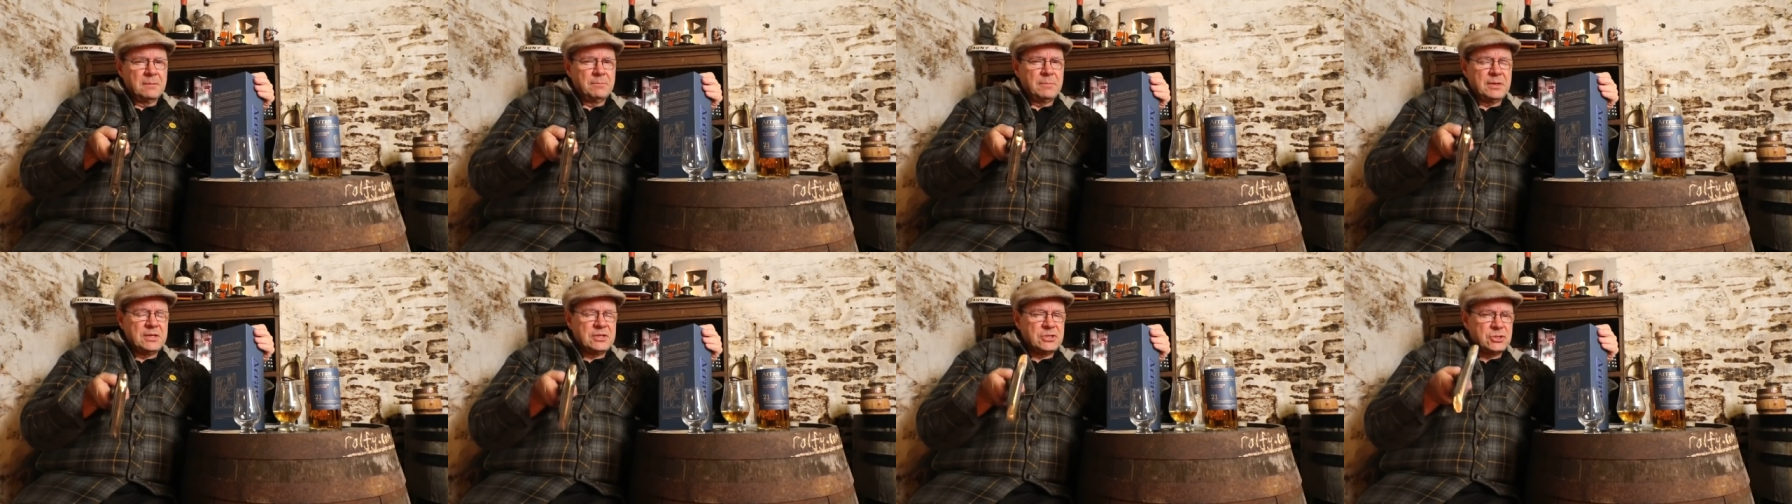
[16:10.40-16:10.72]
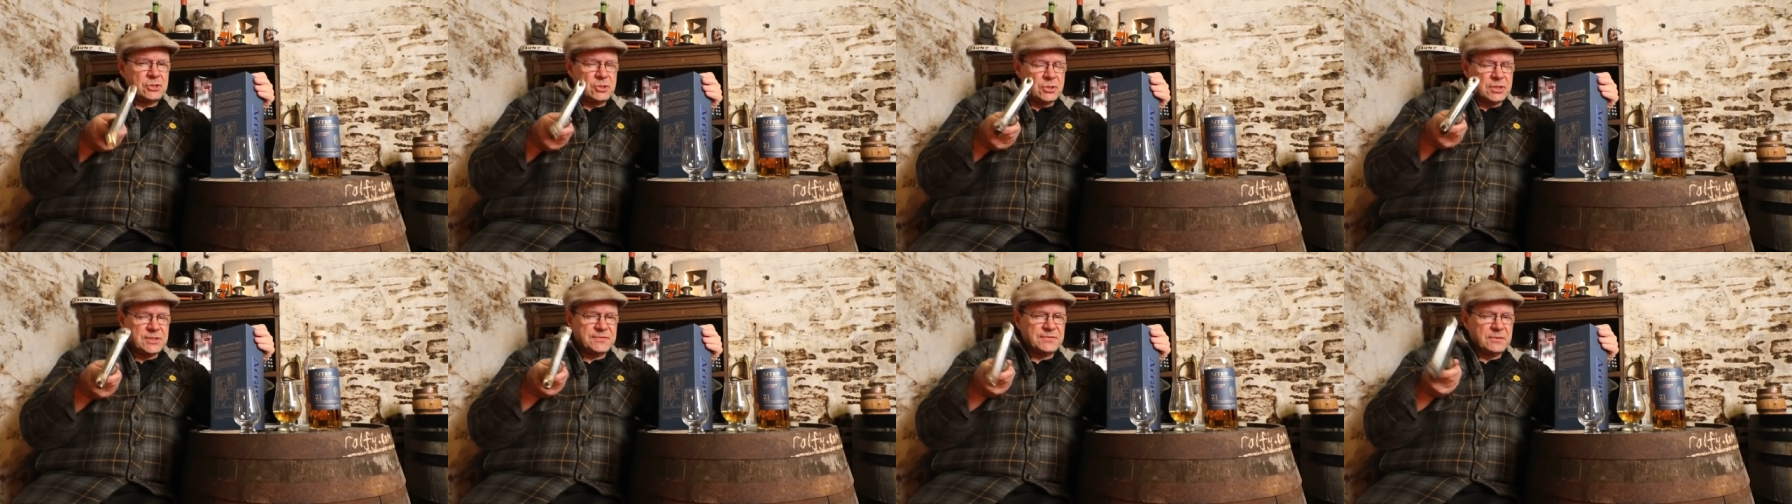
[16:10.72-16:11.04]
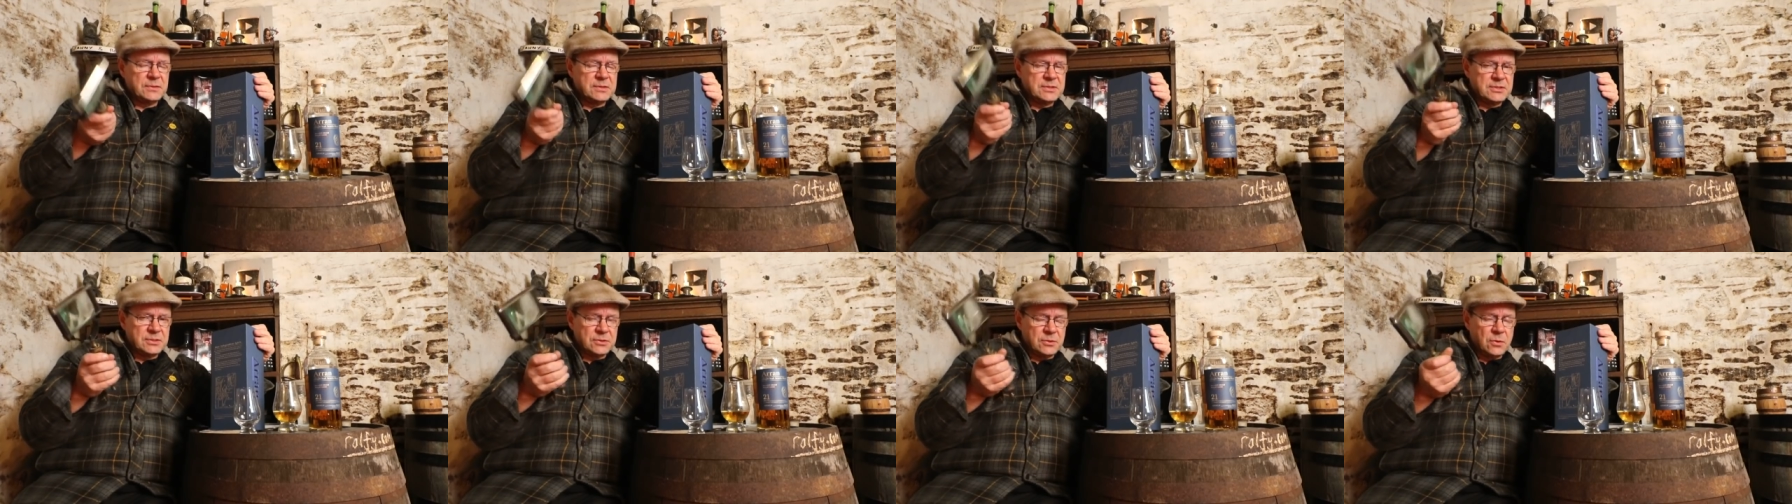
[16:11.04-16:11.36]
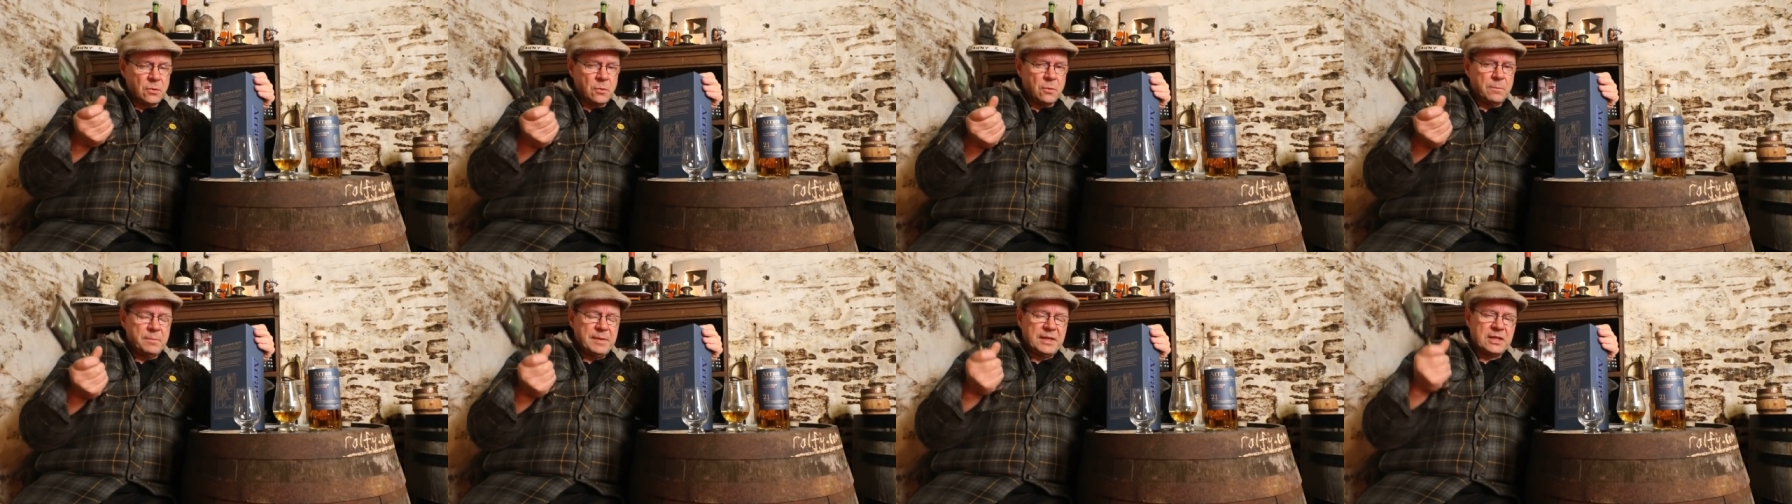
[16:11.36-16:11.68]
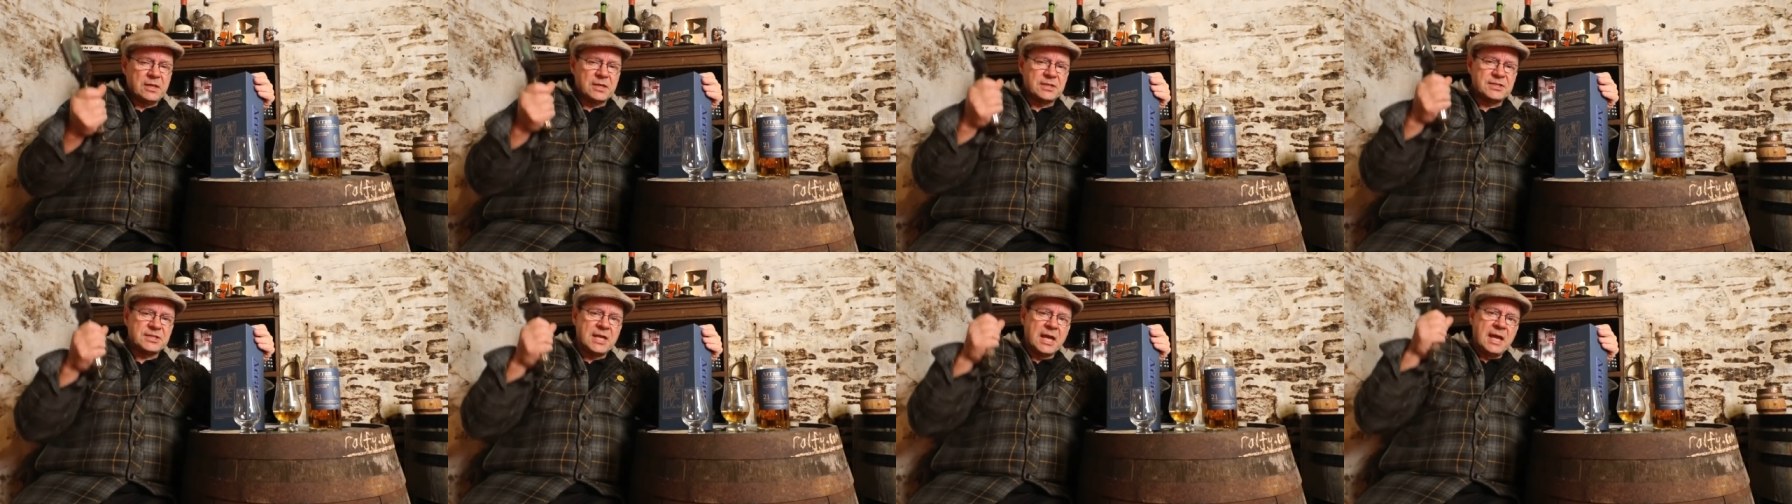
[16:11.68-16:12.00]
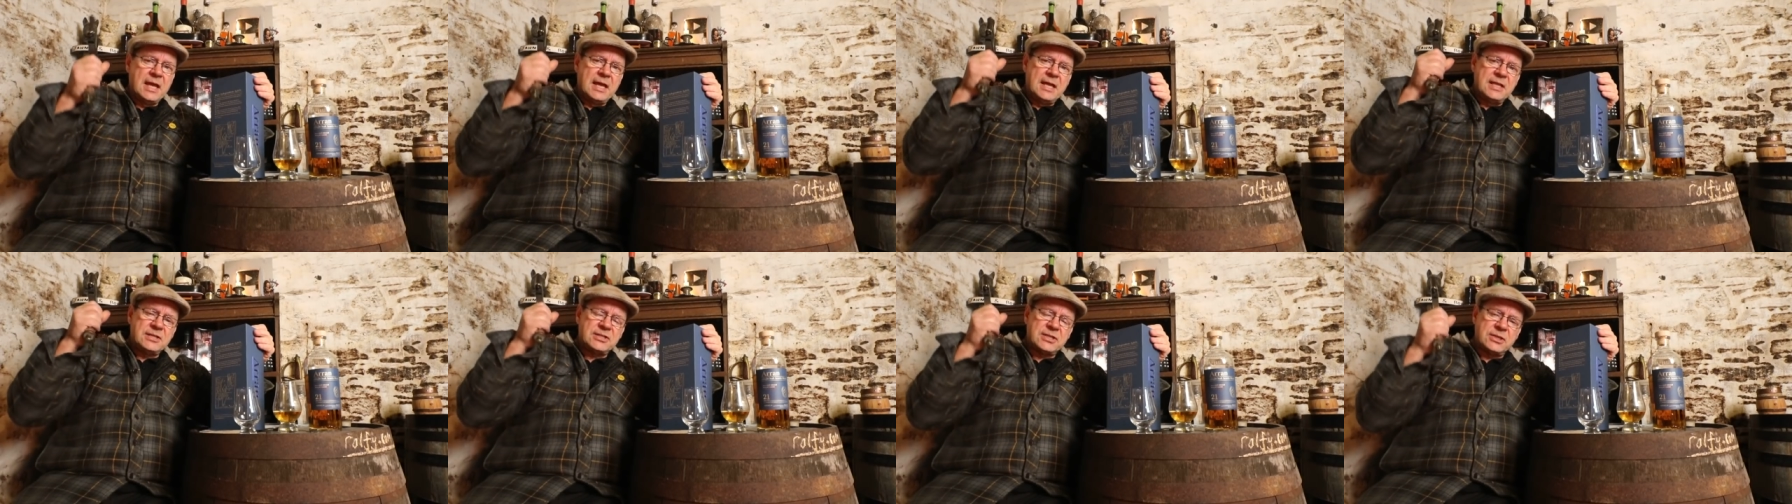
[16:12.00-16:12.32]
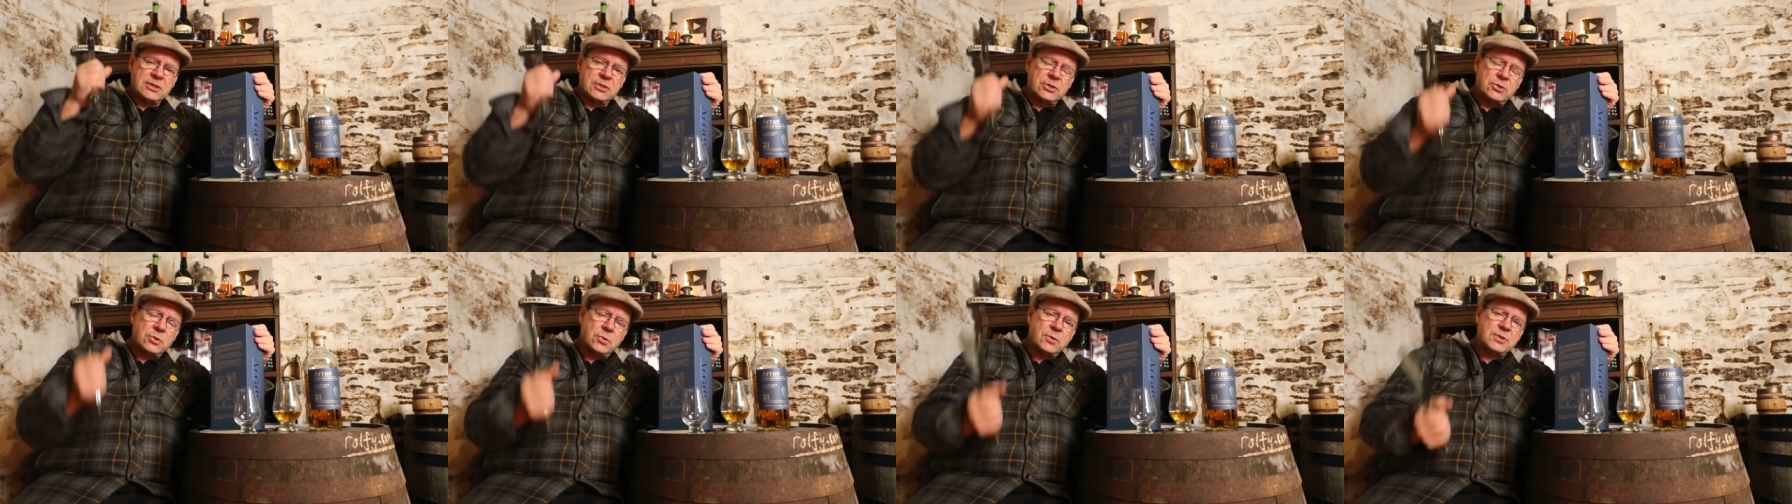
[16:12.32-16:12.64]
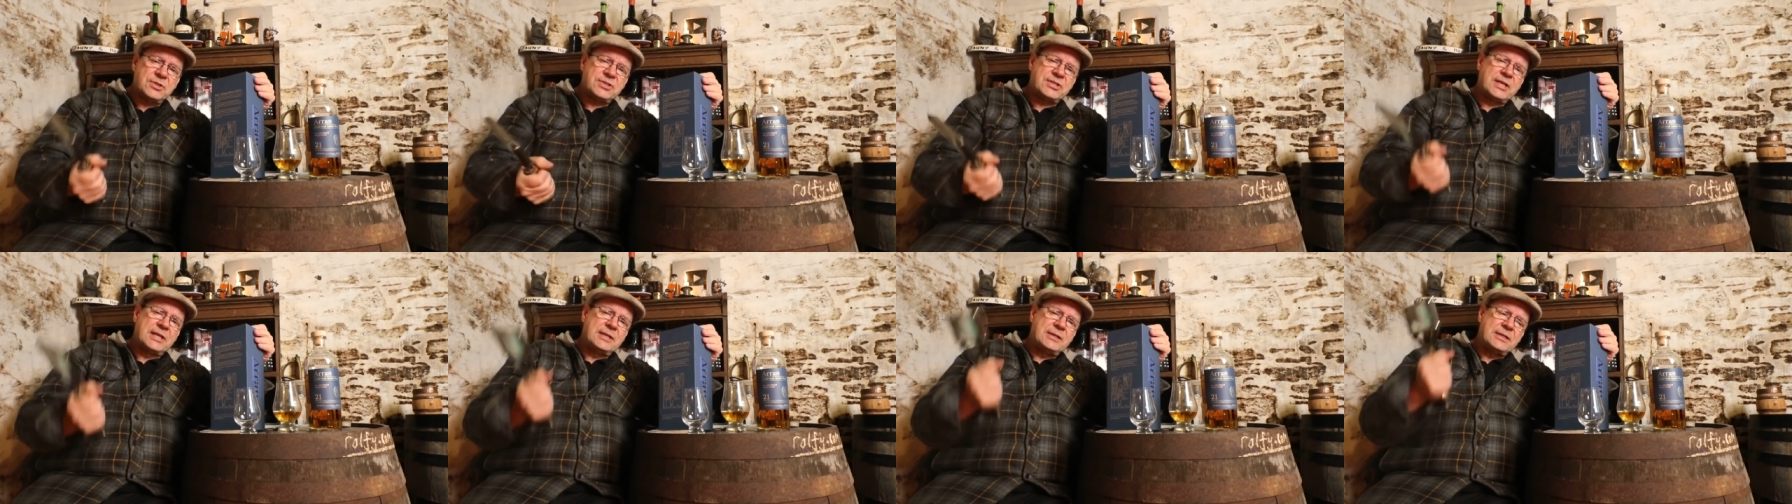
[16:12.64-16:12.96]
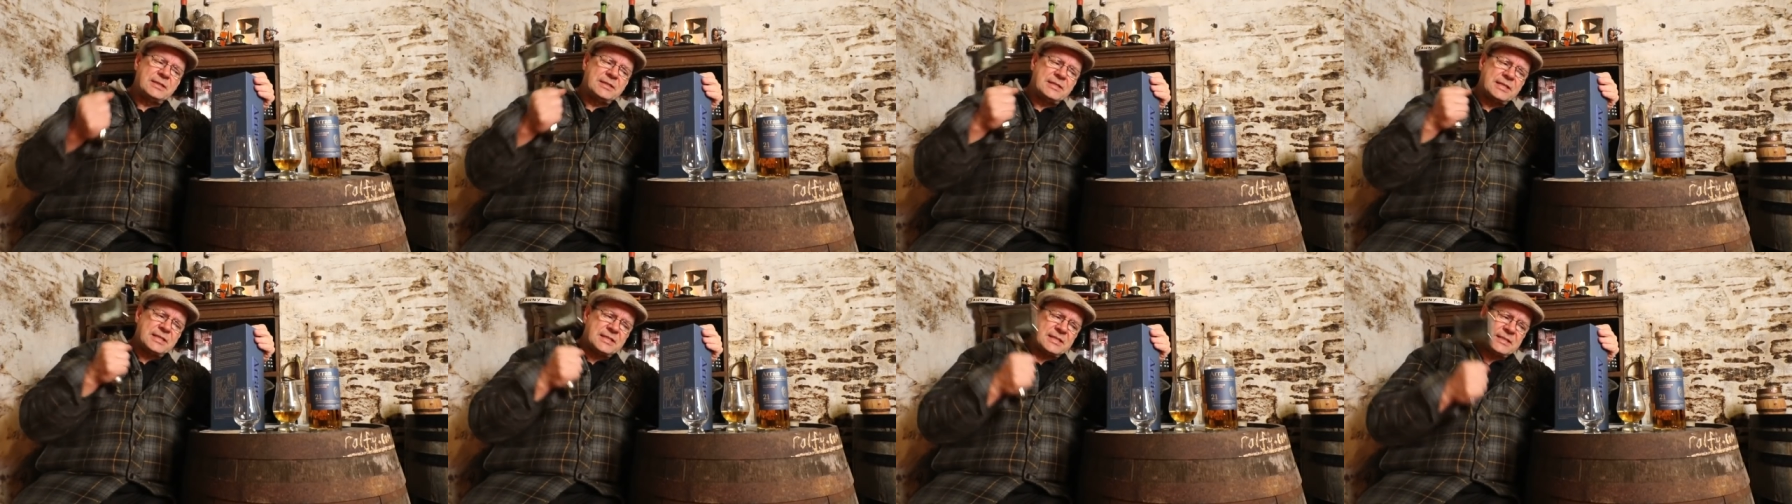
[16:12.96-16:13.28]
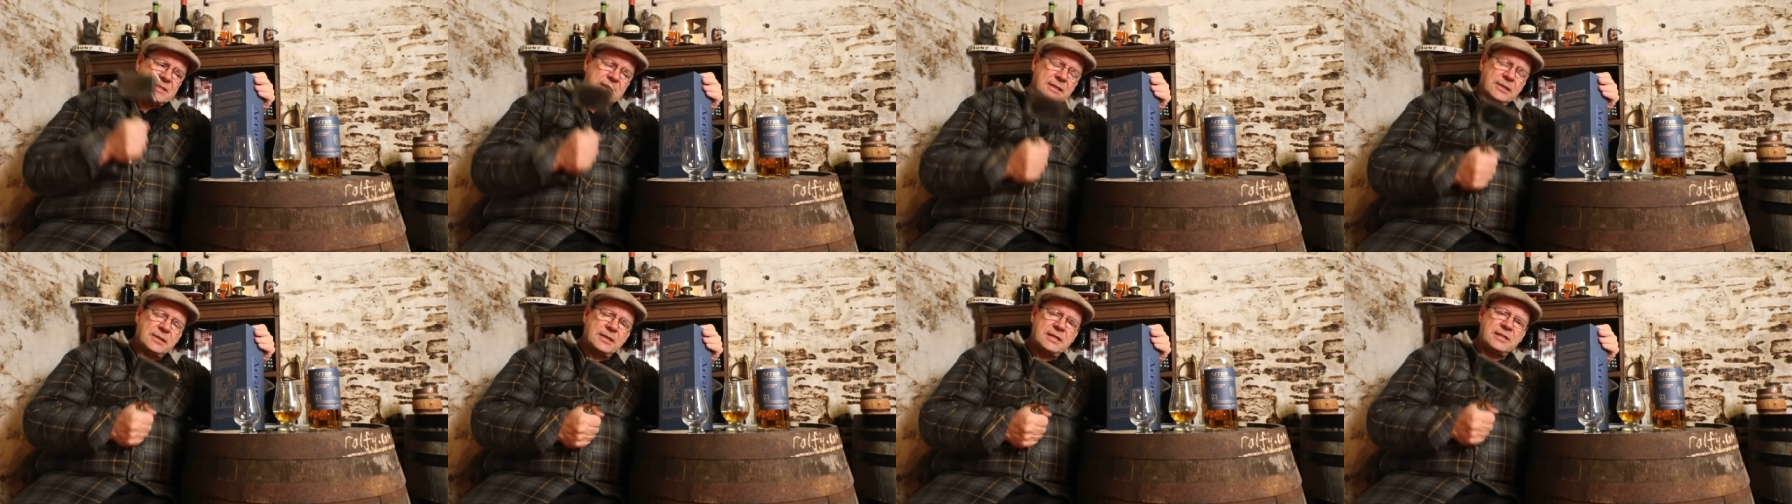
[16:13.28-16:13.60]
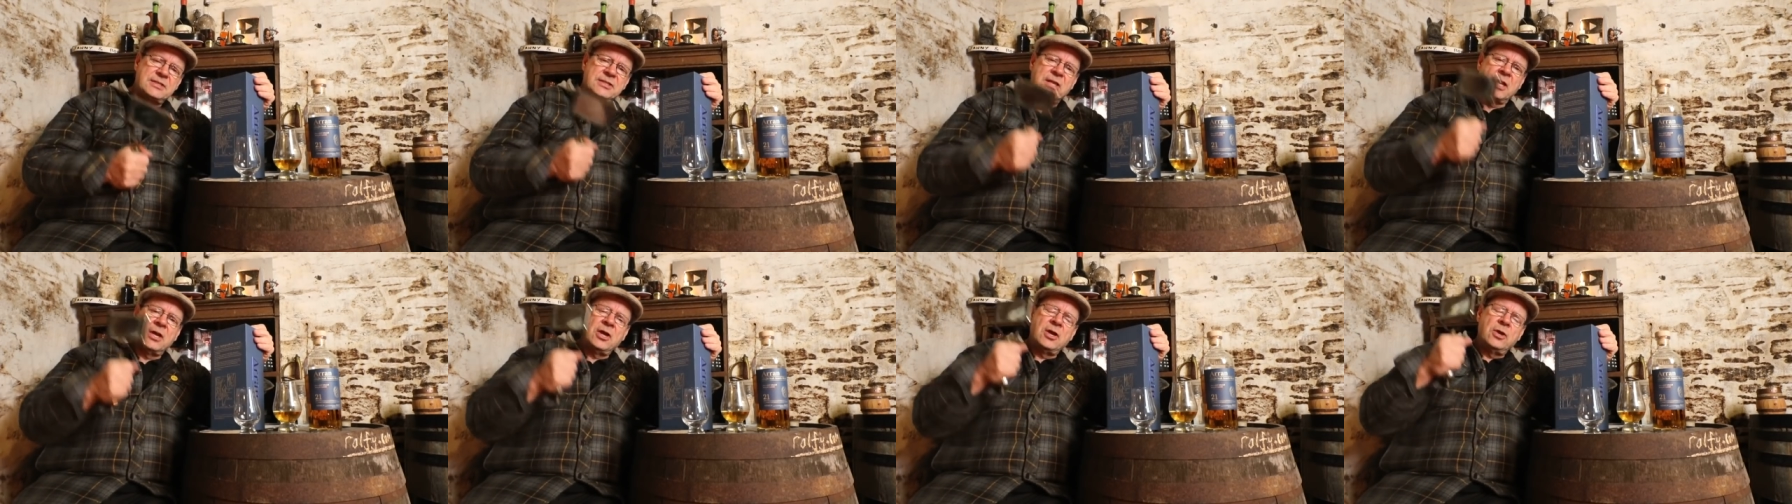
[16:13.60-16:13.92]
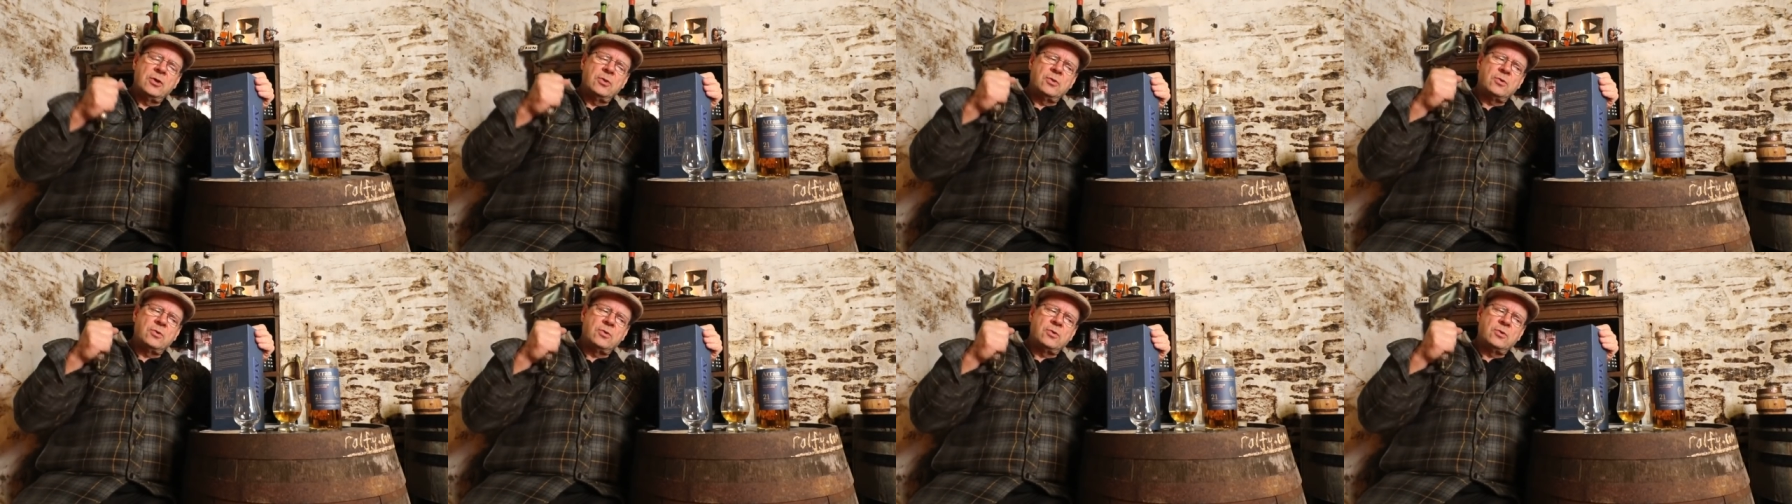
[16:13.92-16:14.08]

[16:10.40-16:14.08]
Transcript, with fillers: but it's useful to know because it's endorsing the distilleries